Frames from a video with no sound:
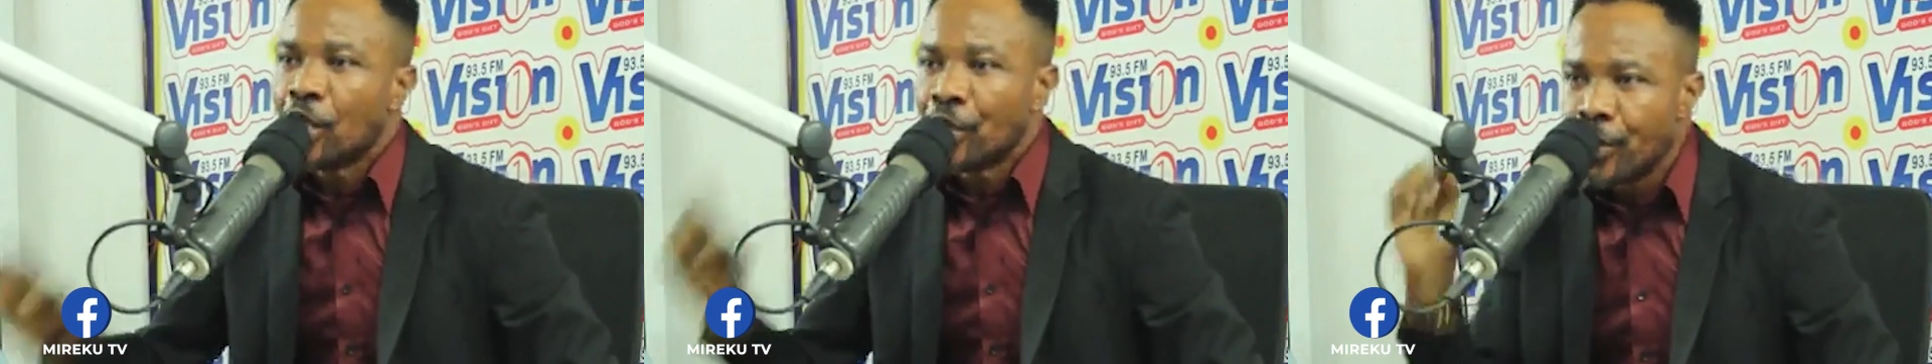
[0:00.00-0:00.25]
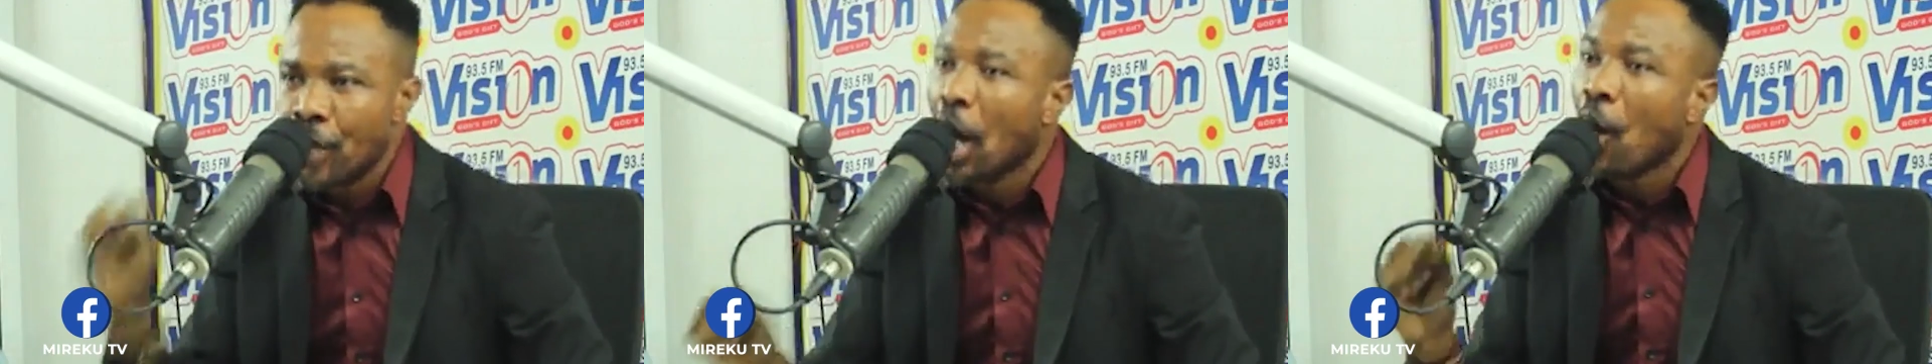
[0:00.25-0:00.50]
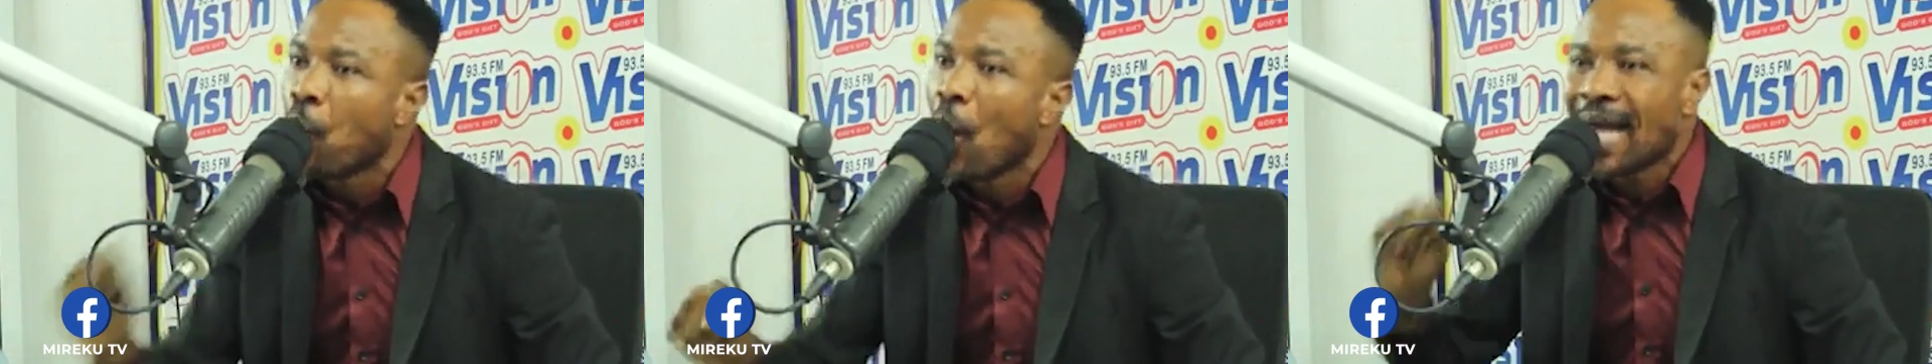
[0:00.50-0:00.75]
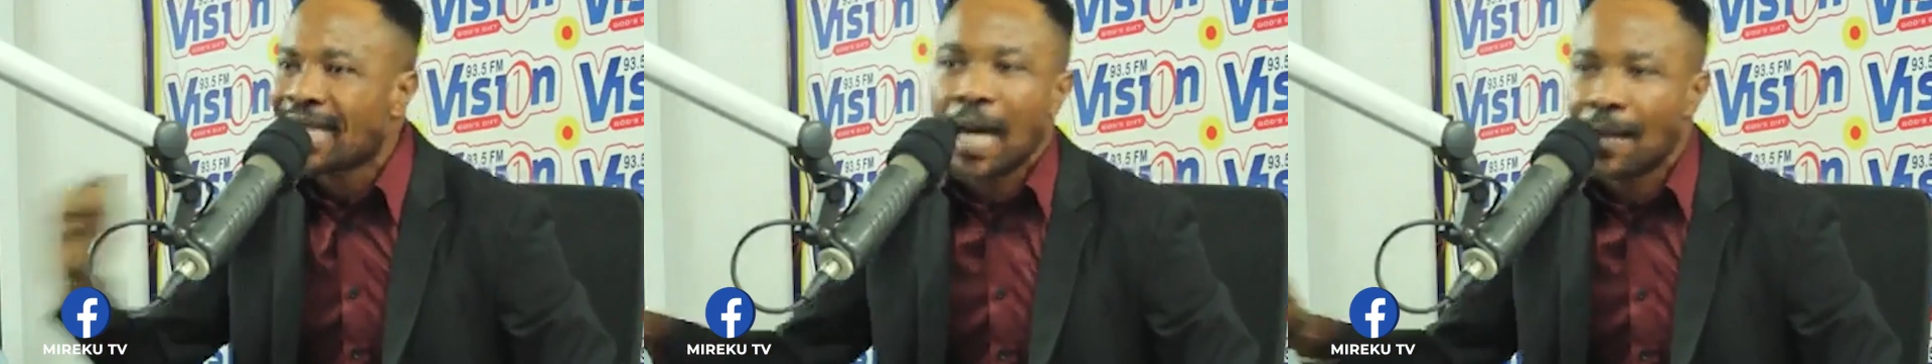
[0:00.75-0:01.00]
no
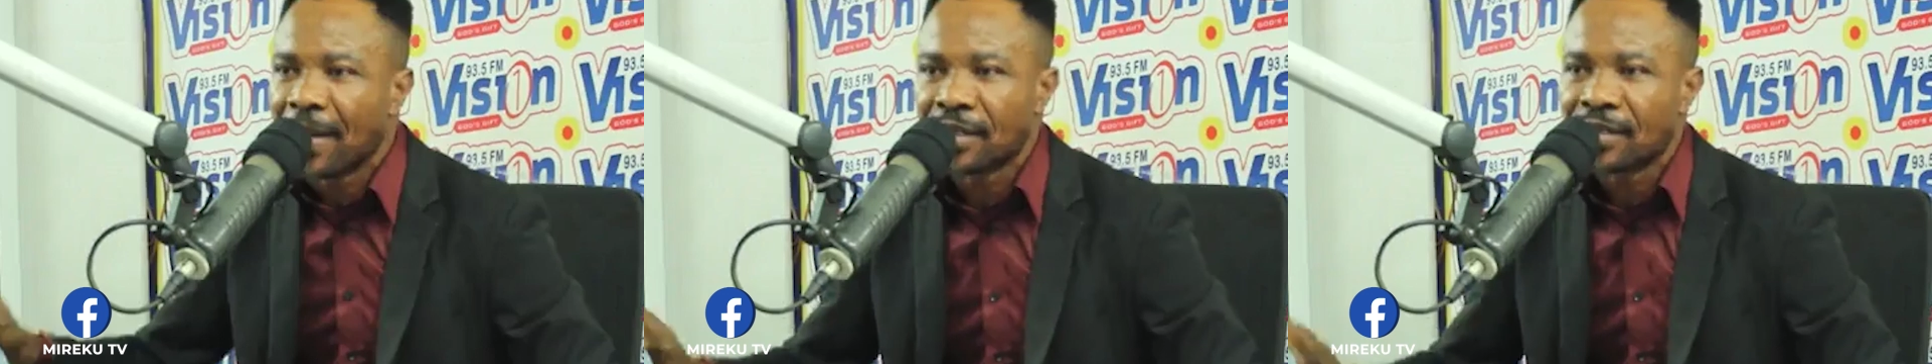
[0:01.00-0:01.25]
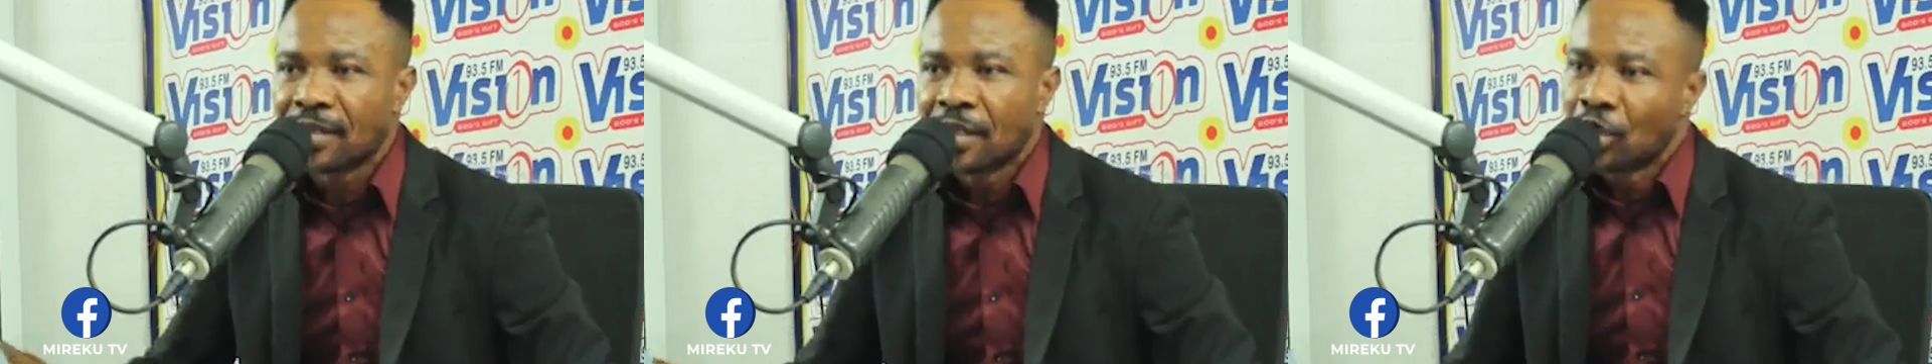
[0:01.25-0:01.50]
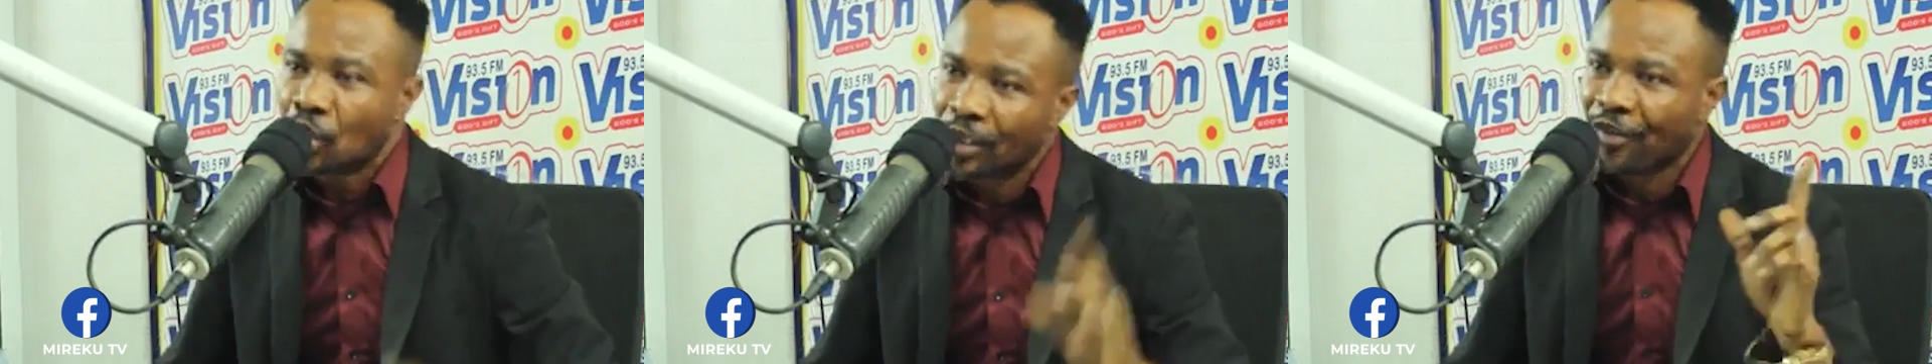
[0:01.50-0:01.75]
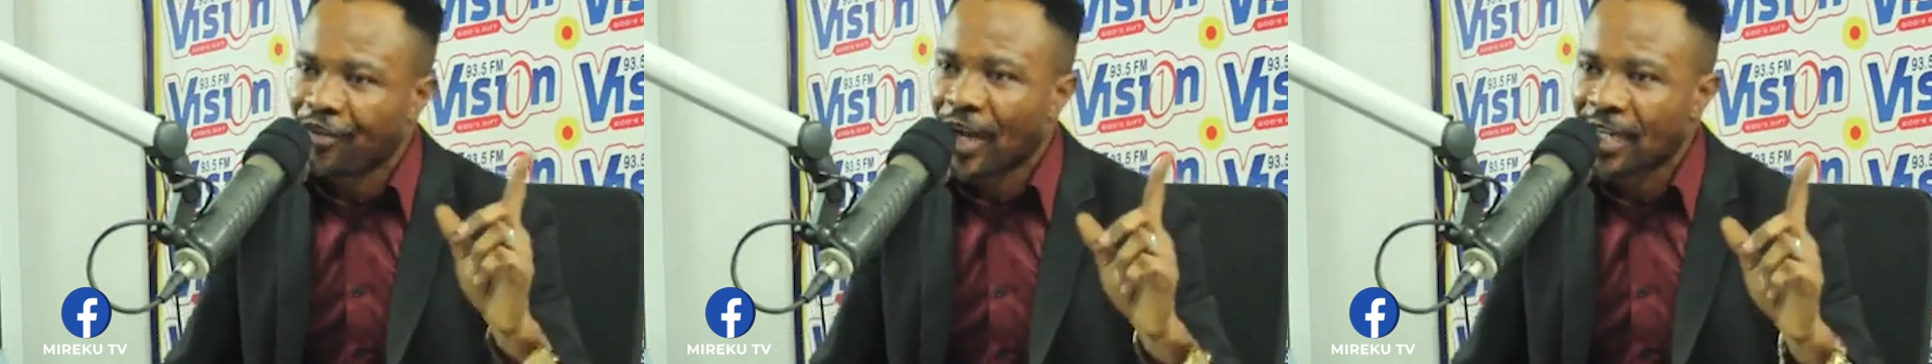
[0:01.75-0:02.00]
one cometh to
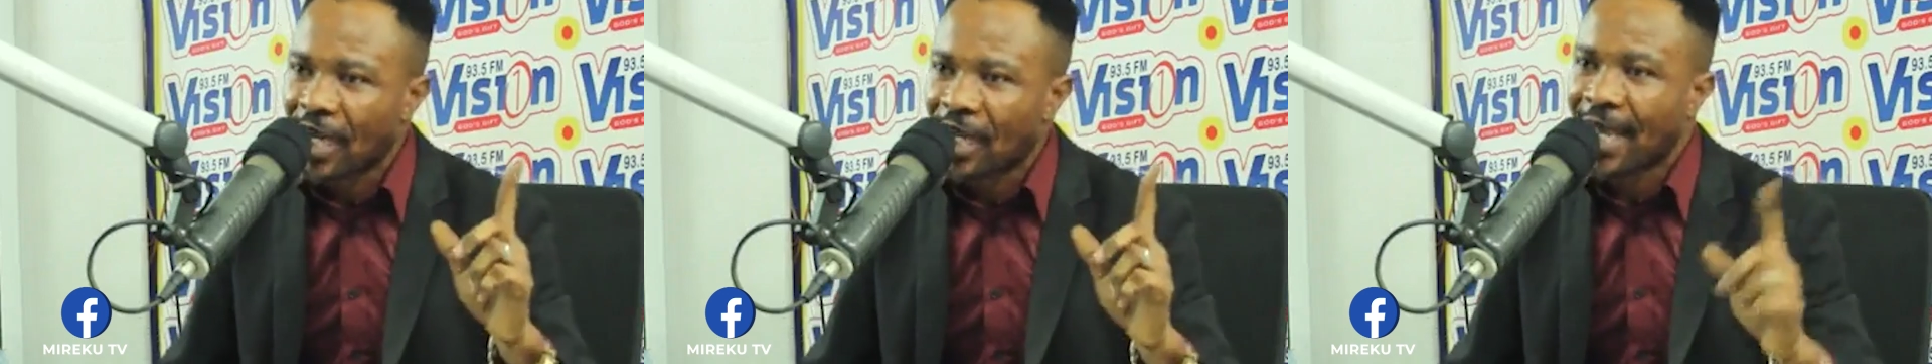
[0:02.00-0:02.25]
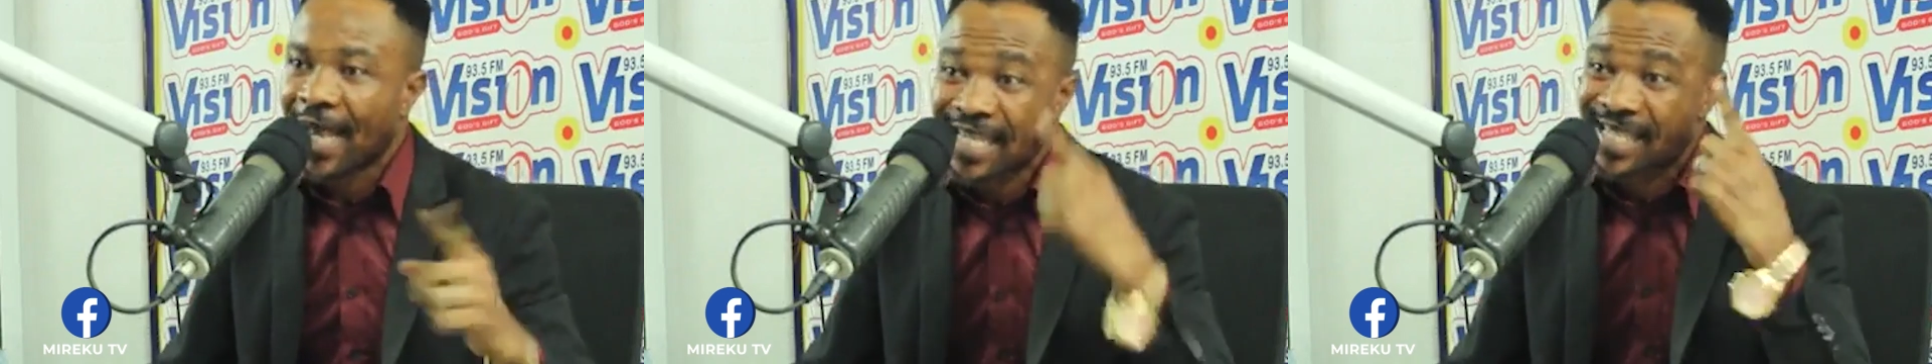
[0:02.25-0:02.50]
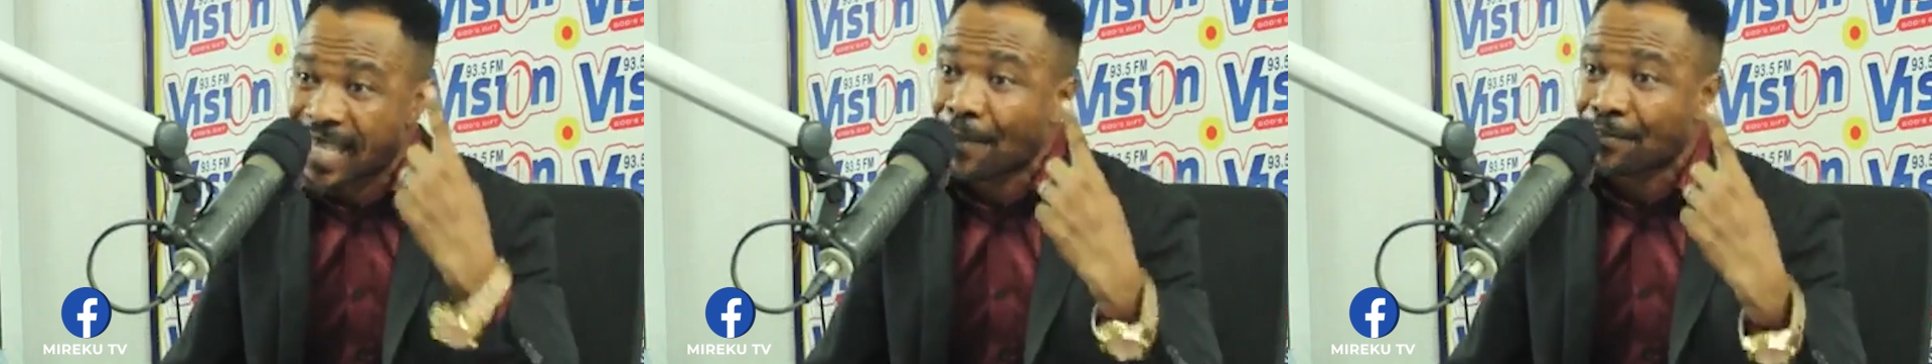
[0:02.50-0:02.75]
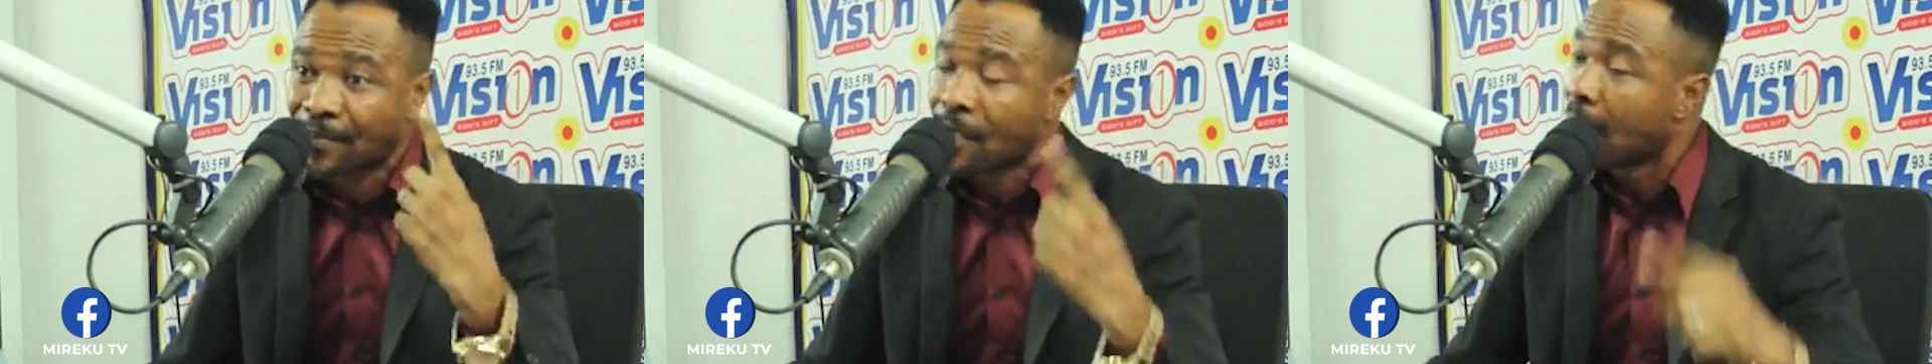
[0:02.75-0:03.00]
the father
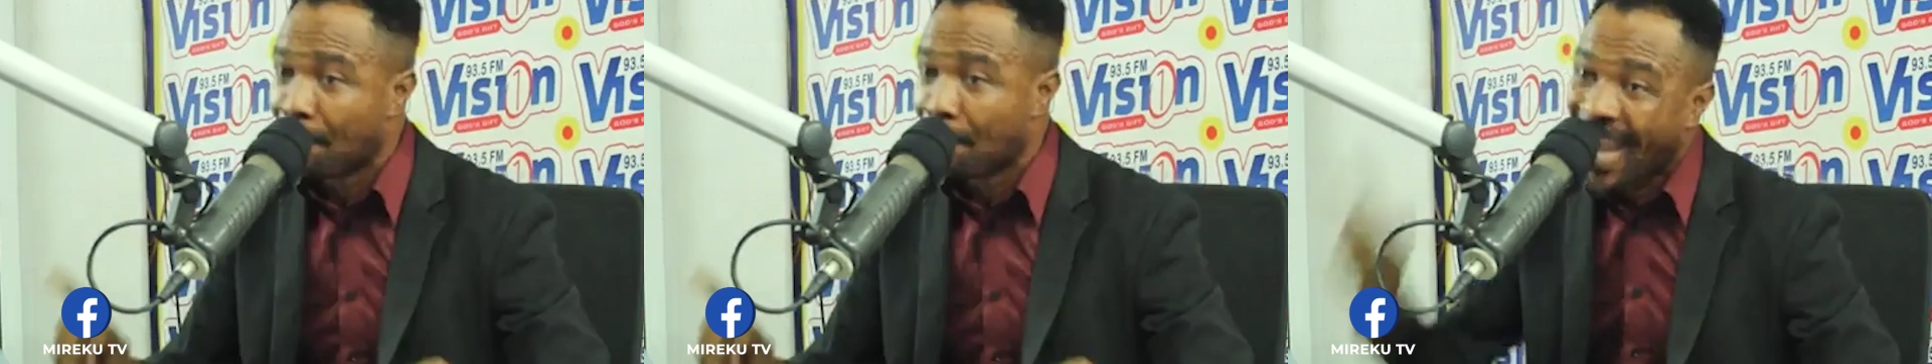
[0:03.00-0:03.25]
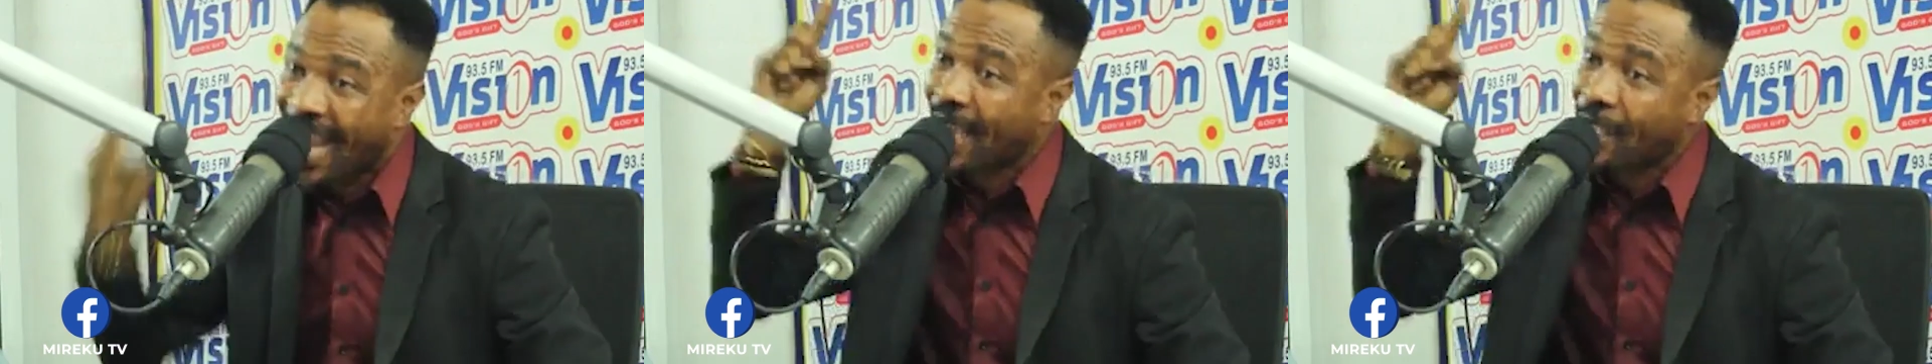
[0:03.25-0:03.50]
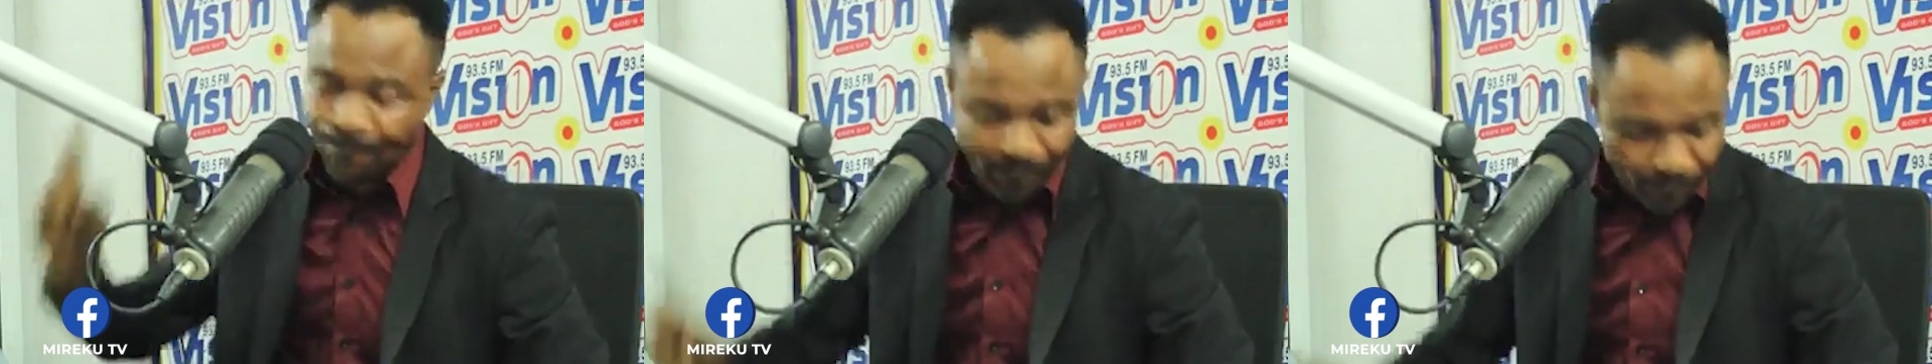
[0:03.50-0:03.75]
except by